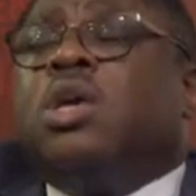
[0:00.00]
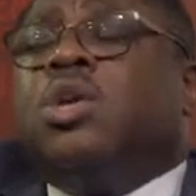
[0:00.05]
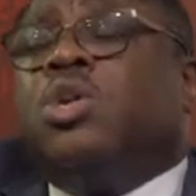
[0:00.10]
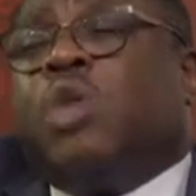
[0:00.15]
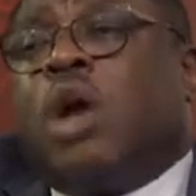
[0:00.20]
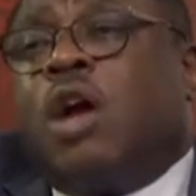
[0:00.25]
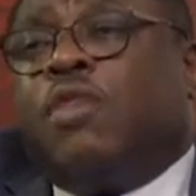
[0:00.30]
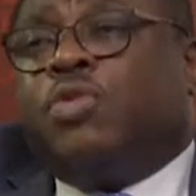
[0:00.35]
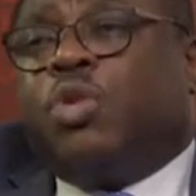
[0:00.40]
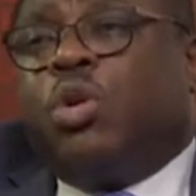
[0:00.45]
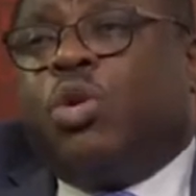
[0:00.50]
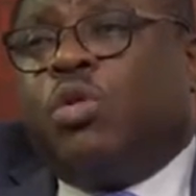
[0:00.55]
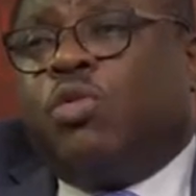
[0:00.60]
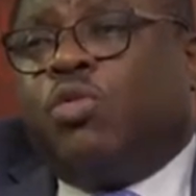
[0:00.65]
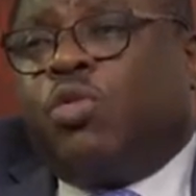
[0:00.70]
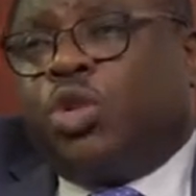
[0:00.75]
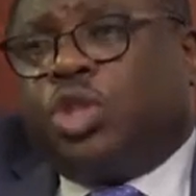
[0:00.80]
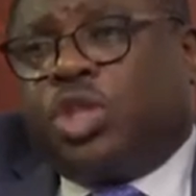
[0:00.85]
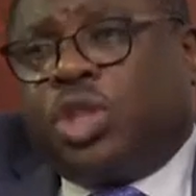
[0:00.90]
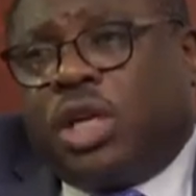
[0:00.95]
You have to look
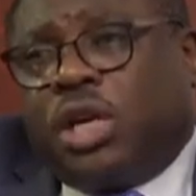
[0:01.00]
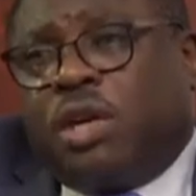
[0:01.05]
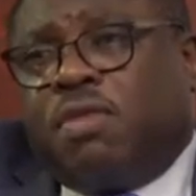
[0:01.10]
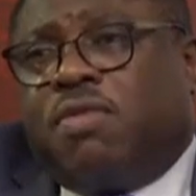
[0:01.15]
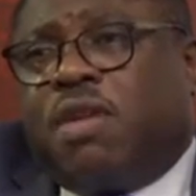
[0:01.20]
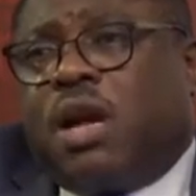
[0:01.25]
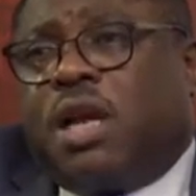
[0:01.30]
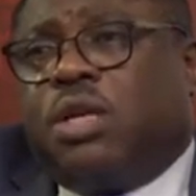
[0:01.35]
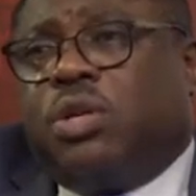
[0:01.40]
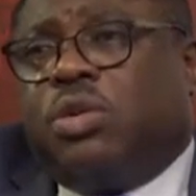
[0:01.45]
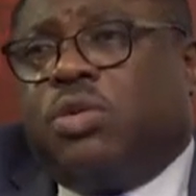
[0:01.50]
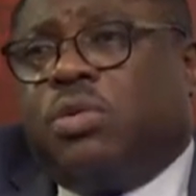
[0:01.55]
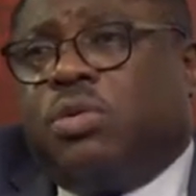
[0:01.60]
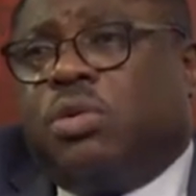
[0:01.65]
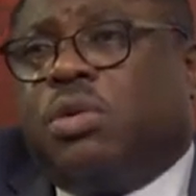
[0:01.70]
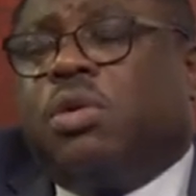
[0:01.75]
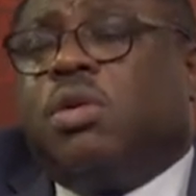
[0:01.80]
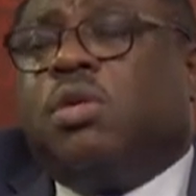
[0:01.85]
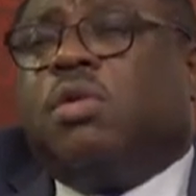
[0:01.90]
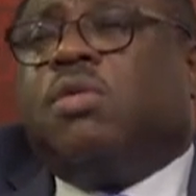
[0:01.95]
for shared value
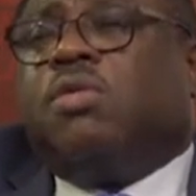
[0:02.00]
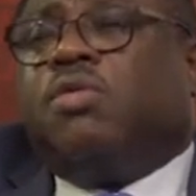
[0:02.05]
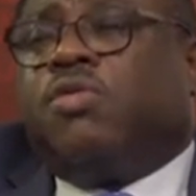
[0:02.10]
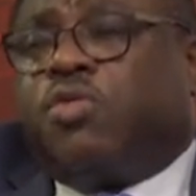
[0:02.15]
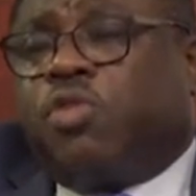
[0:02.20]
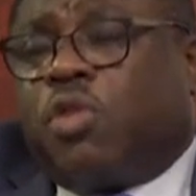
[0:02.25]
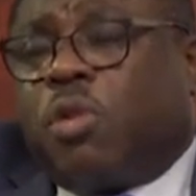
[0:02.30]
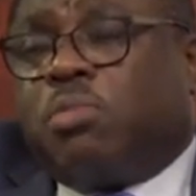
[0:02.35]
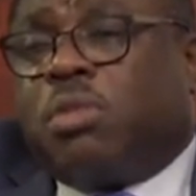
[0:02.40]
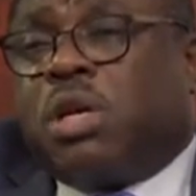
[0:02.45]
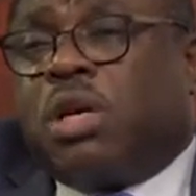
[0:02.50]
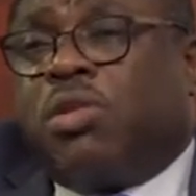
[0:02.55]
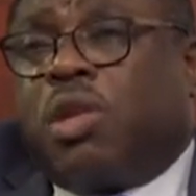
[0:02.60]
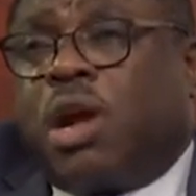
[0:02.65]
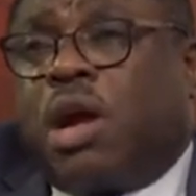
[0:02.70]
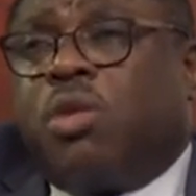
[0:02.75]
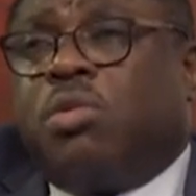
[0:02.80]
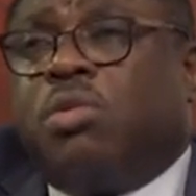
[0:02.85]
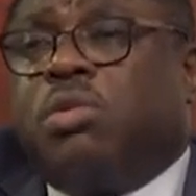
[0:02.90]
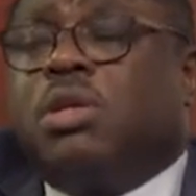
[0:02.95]
from the
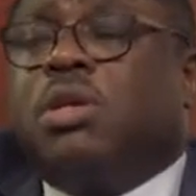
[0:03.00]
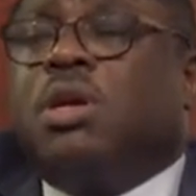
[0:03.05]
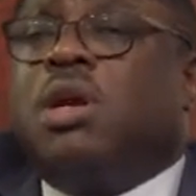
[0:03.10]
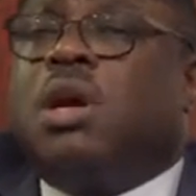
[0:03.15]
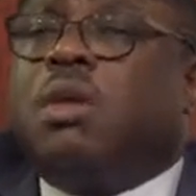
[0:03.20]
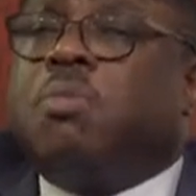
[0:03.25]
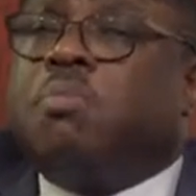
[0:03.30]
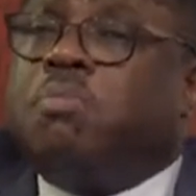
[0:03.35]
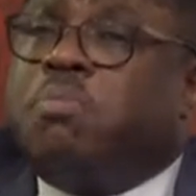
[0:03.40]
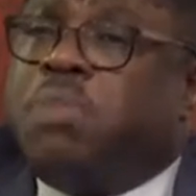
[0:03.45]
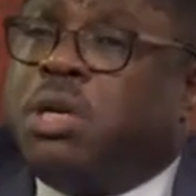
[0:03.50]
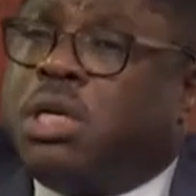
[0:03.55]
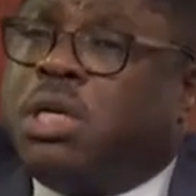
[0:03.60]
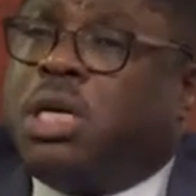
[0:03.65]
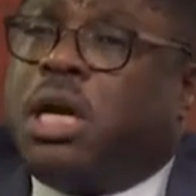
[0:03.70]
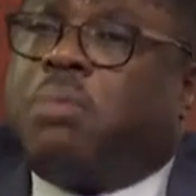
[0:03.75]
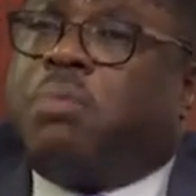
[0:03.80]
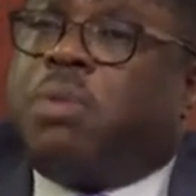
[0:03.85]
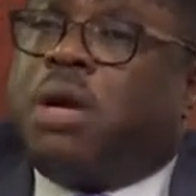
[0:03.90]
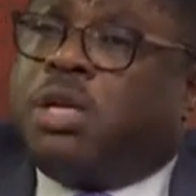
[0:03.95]
ground,
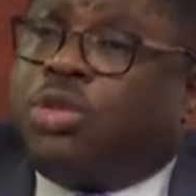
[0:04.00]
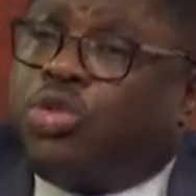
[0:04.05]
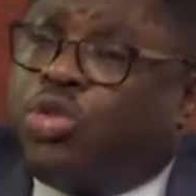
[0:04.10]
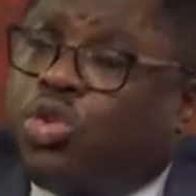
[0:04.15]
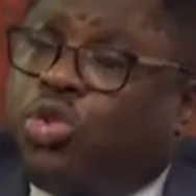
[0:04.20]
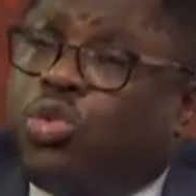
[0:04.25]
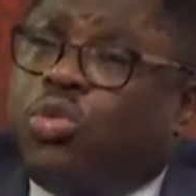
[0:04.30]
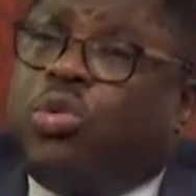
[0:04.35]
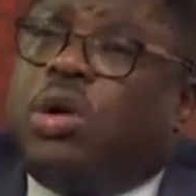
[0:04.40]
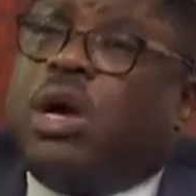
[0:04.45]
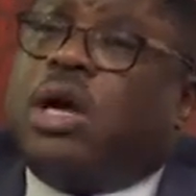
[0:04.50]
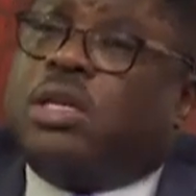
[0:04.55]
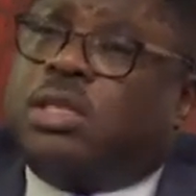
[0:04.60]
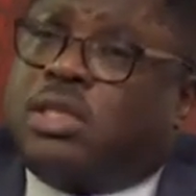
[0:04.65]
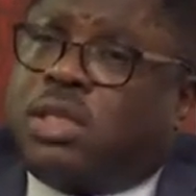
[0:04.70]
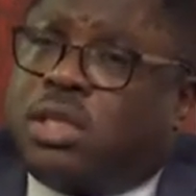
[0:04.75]
build up a true and